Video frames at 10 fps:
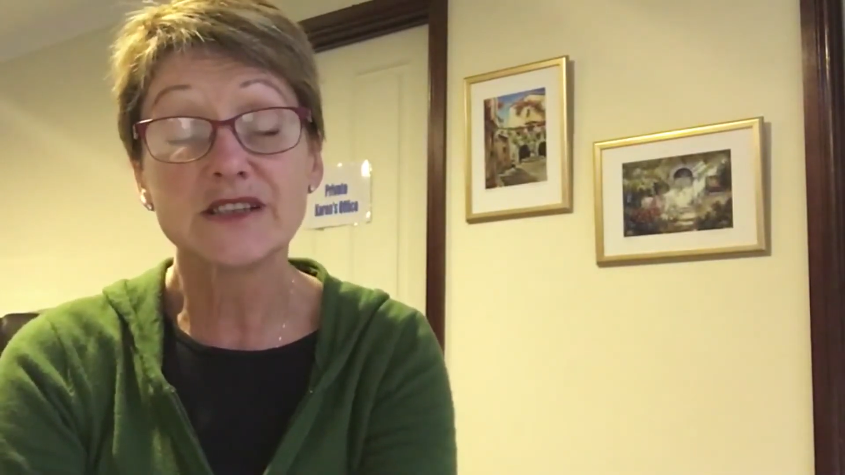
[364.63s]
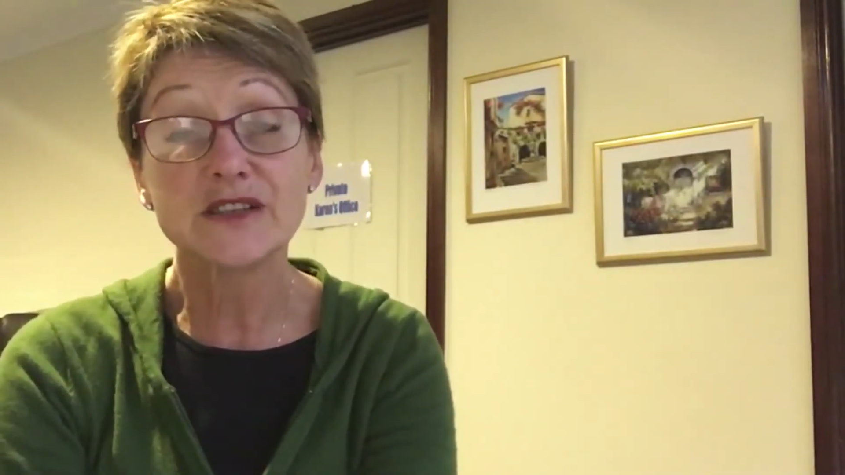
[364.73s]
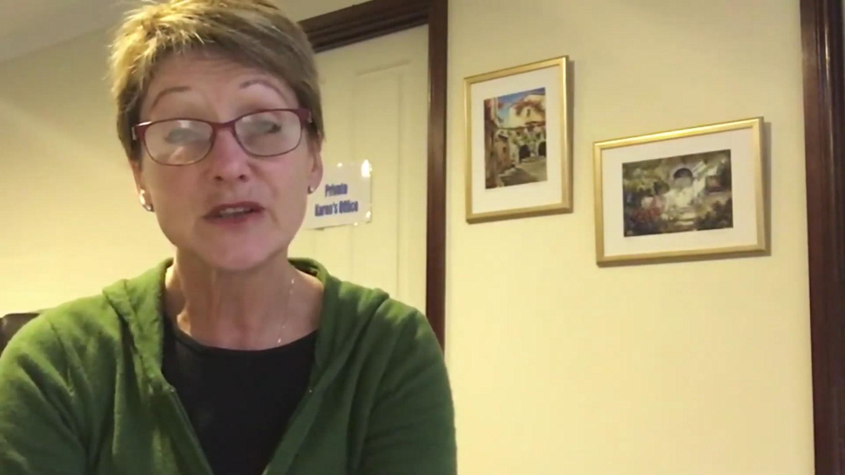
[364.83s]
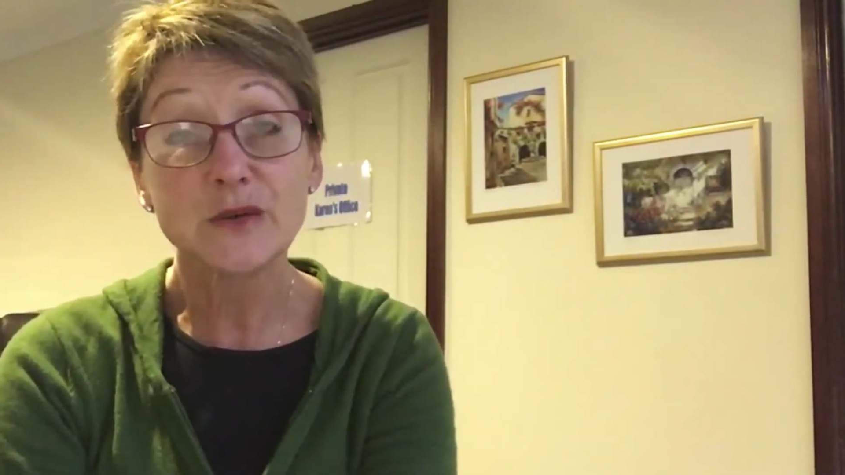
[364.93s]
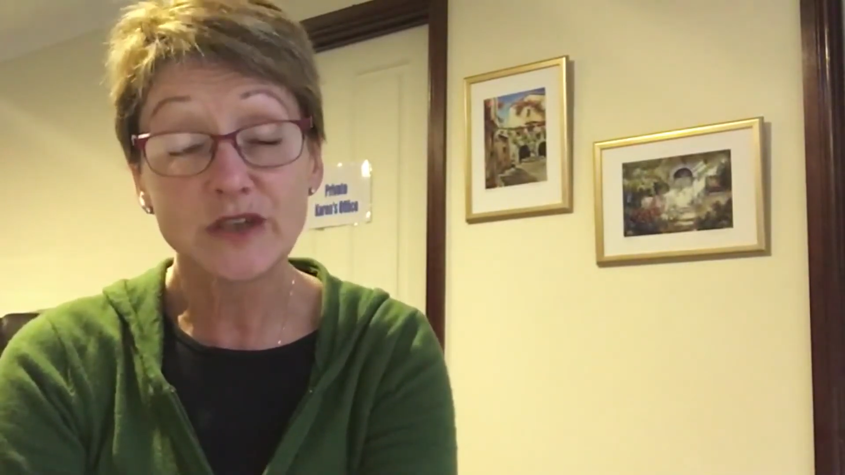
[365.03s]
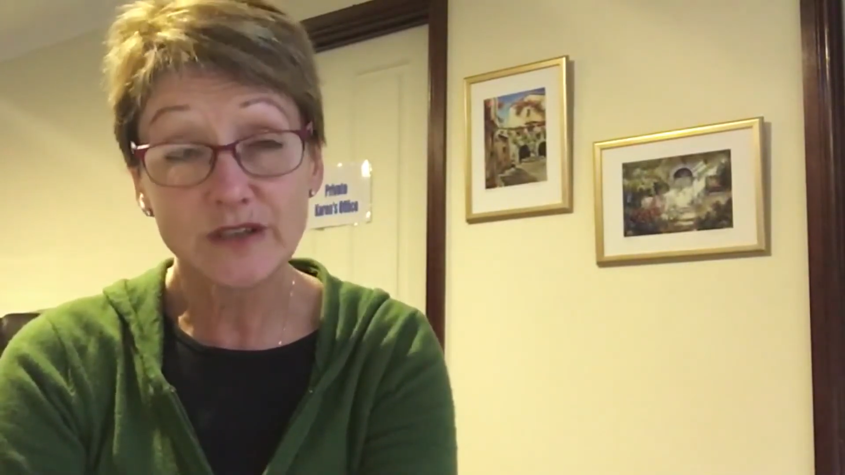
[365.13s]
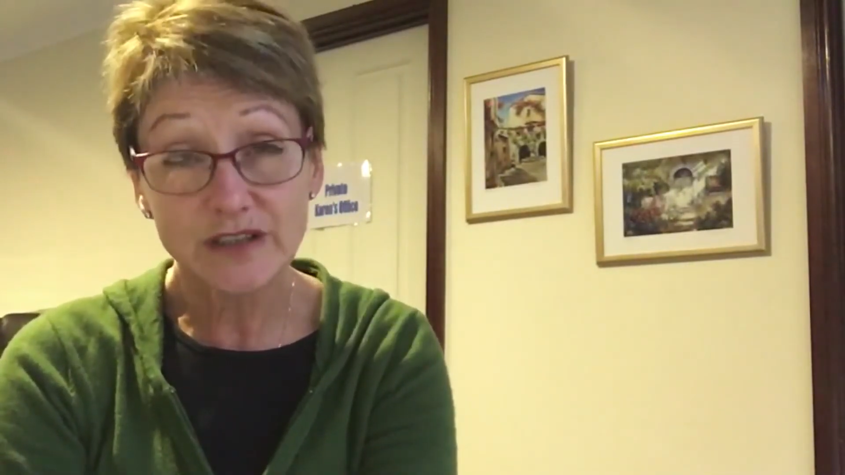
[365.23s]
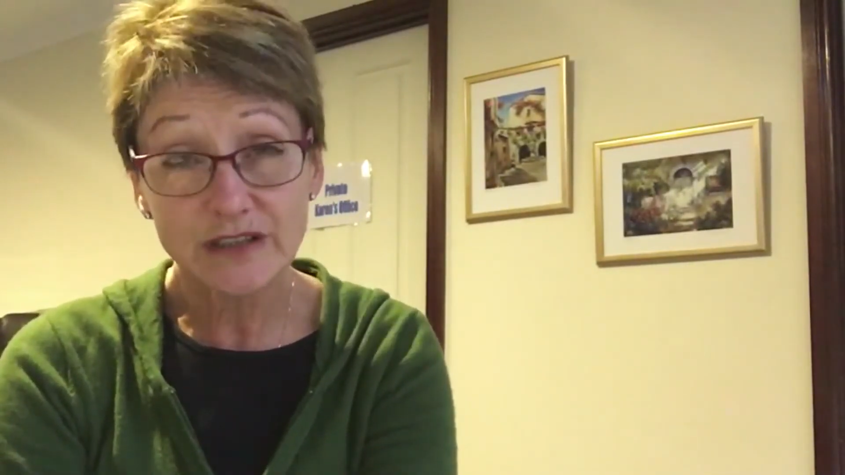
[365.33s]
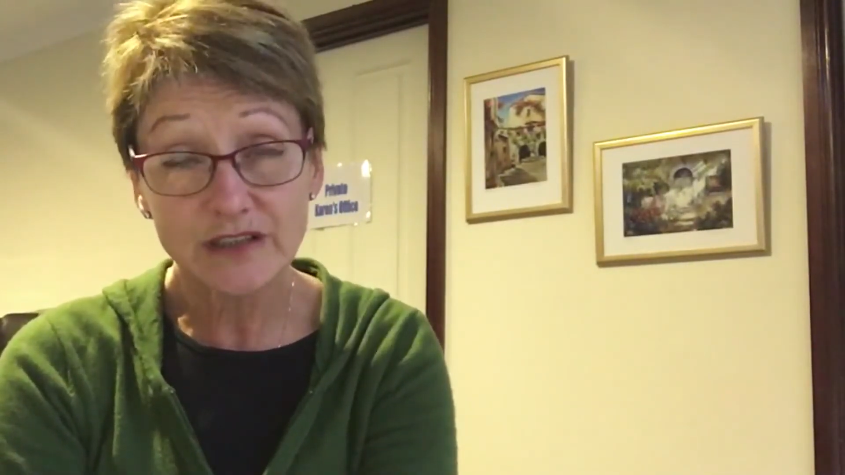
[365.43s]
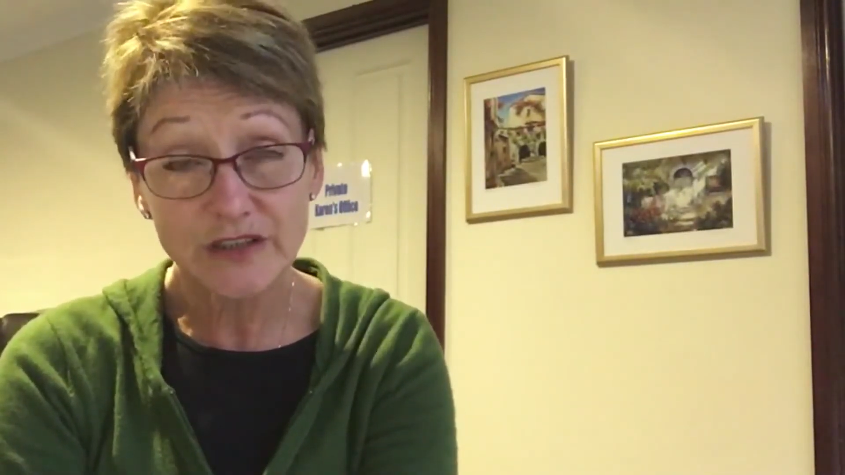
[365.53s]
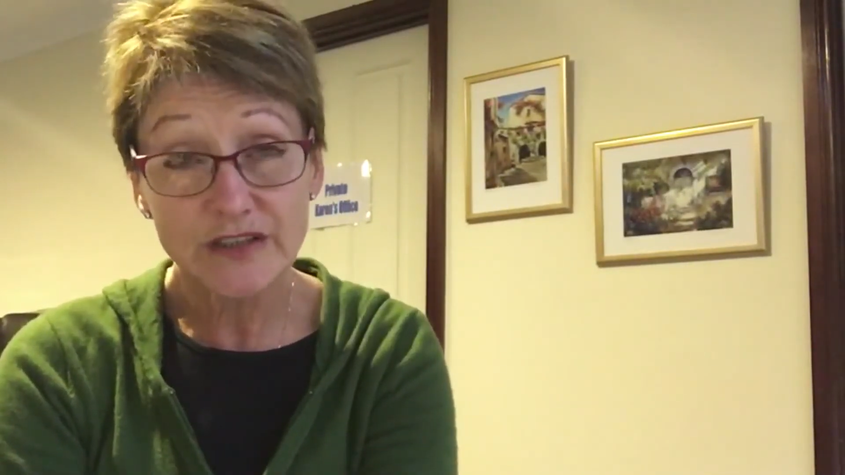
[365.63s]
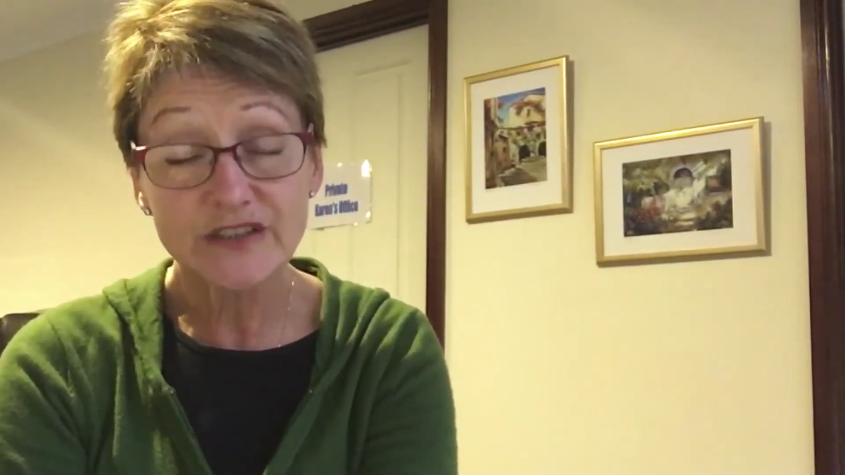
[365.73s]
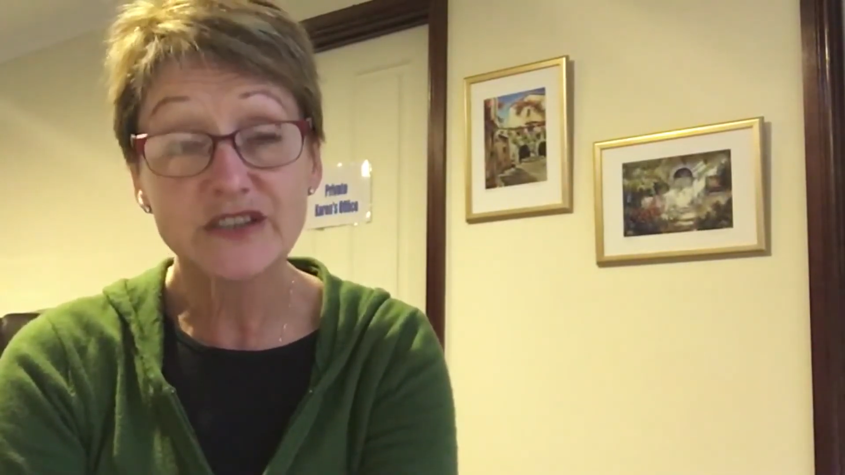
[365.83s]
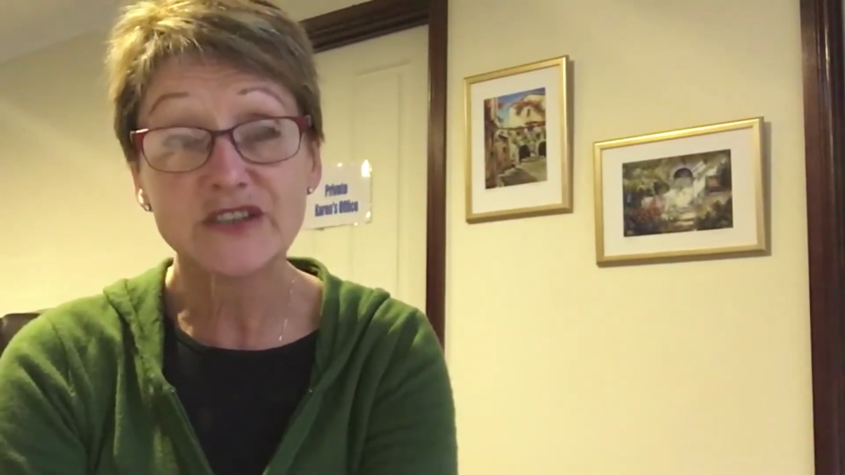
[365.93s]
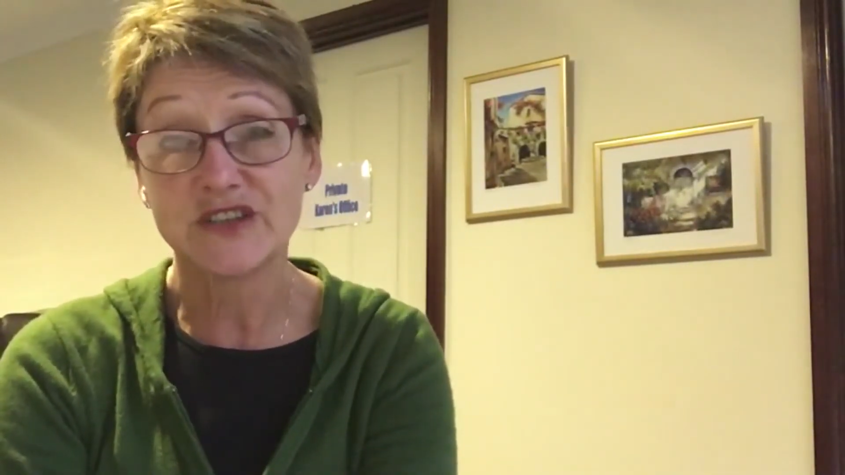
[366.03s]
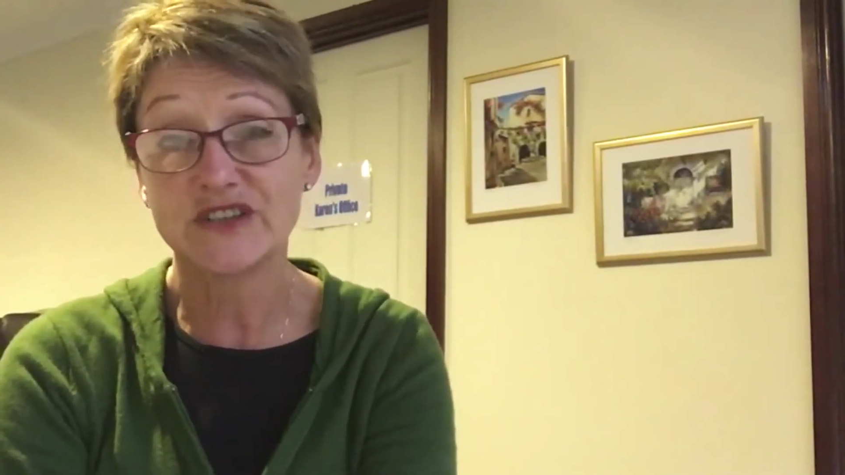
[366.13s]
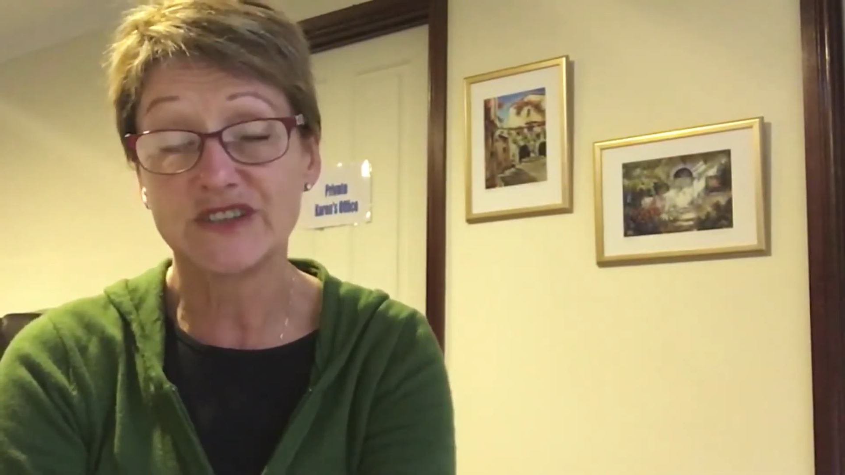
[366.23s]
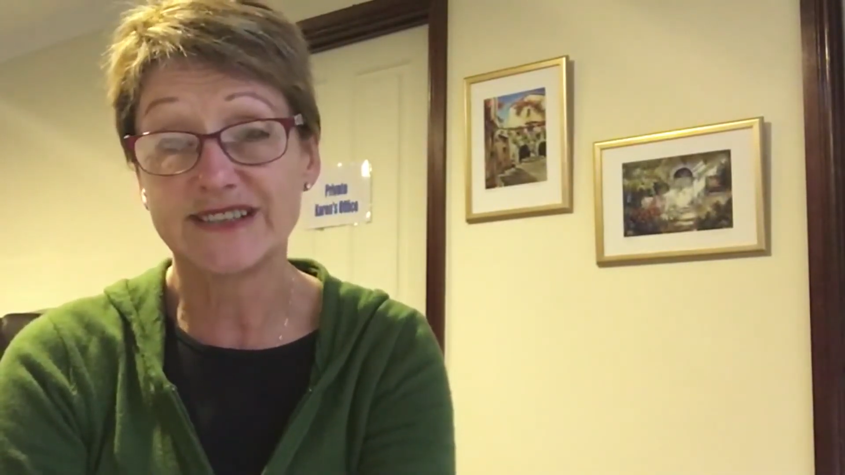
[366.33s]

Do you want to learn to nurture